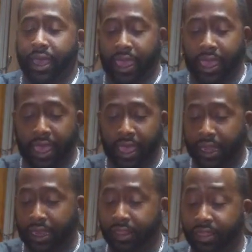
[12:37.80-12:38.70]

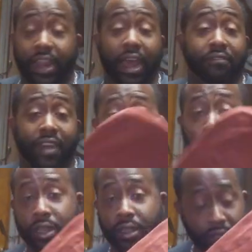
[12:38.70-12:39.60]
and then I
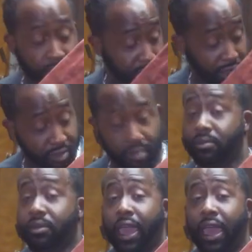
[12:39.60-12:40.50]
found this
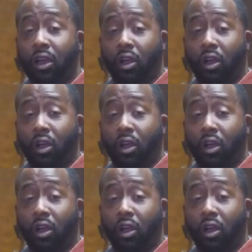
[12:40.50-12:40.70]
at